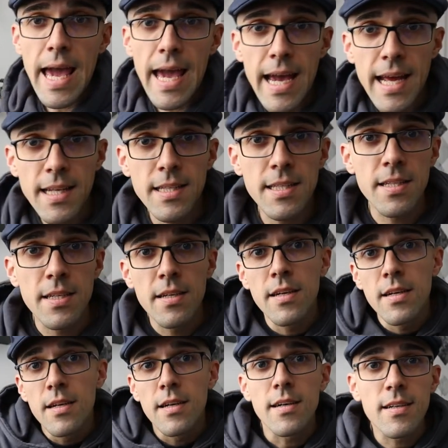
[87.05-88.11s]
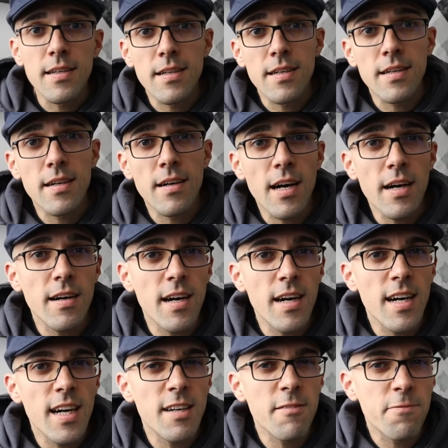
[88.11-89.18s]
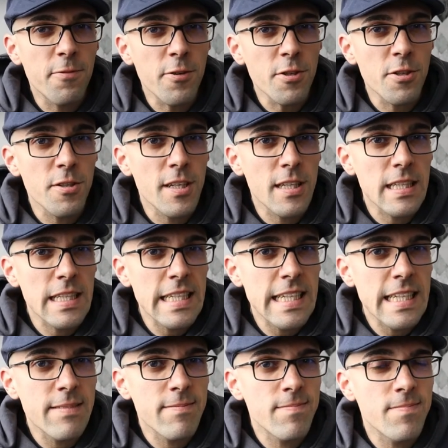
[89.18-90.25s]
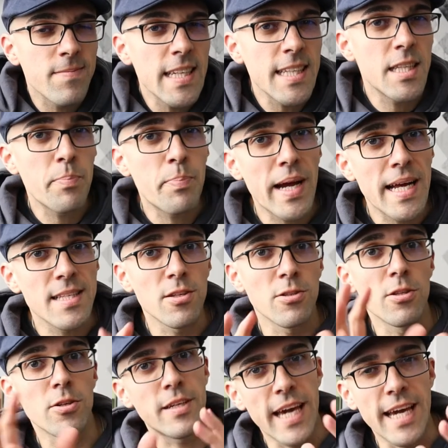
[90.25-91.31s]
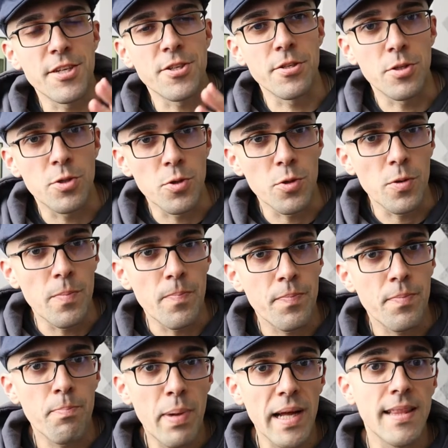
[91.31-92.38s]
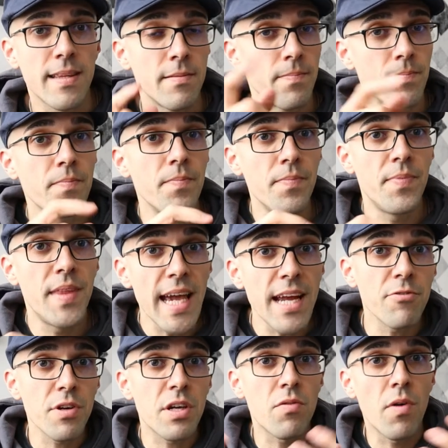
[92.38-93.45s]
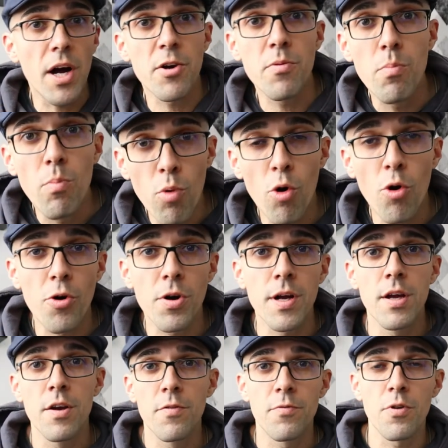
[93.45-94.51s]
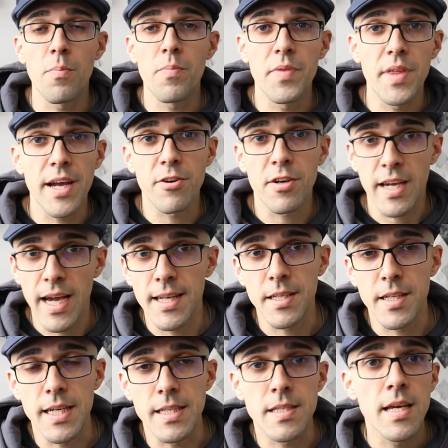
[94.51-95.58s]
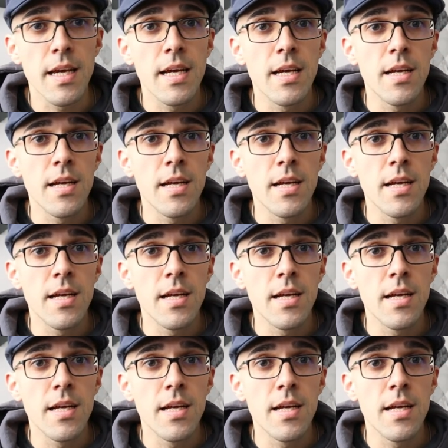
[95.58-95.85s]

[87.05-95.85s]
and unfortunately, it depends on location too. But they require more from their candidates.